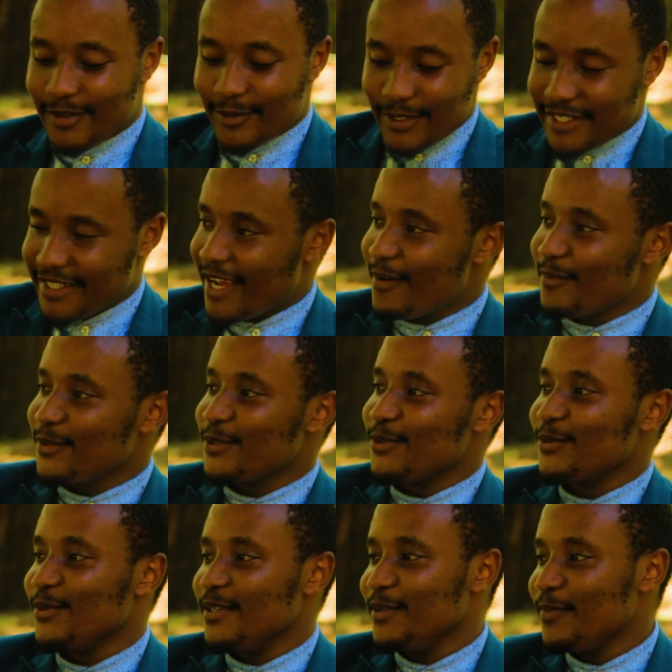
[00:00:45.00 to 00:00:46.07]
when it comes
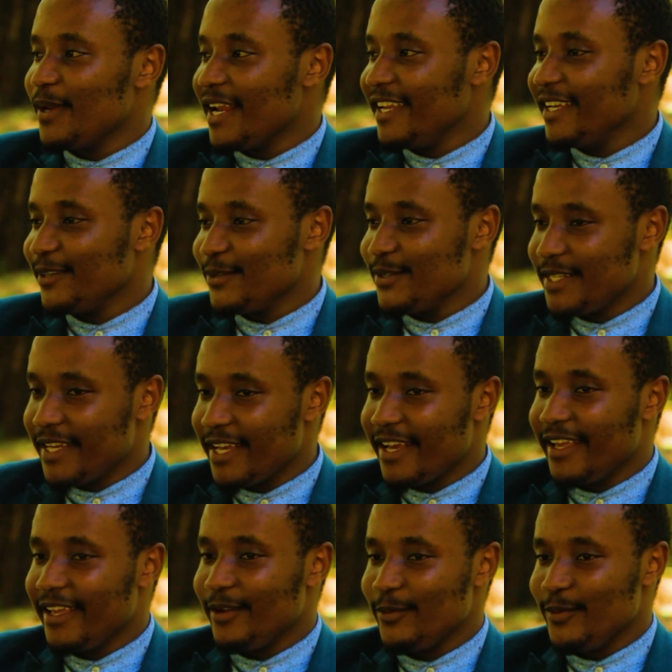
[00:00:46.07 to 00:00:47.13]
to
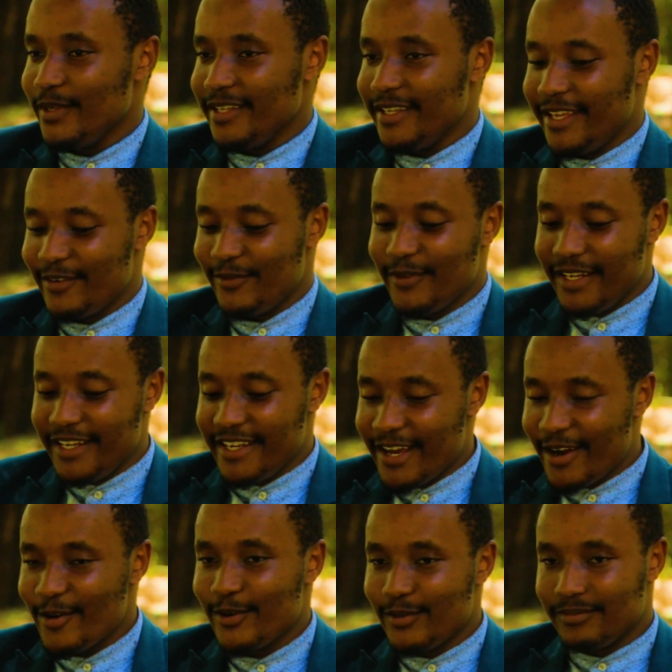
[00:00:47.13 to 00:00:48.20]
deeplearning.ai, we heavily
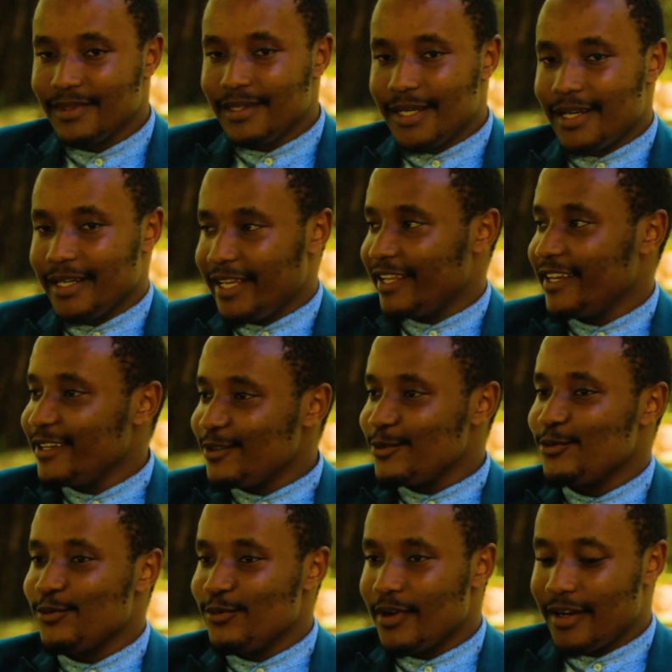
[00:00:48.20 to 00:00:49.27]
now are getting
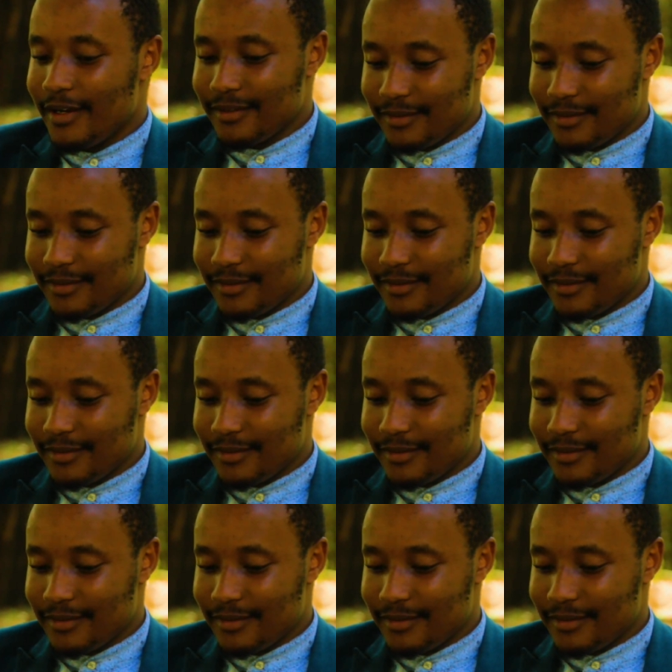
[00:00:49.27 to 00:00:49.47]
to